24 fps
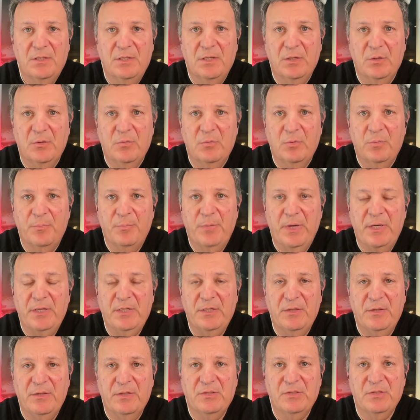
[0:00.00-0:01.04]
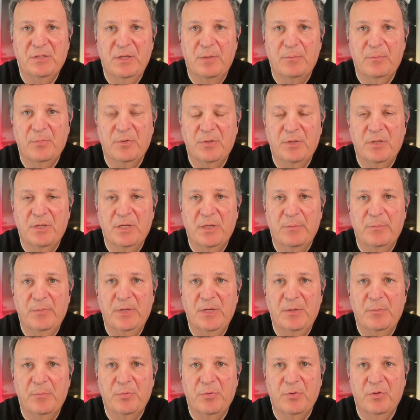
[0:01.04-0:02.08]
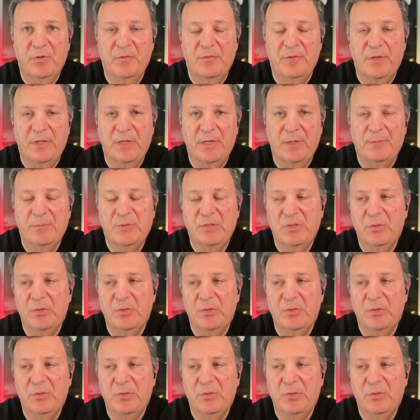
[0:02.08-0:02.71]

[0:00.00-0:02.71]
You know, we'll pay you this number and come in and prove it.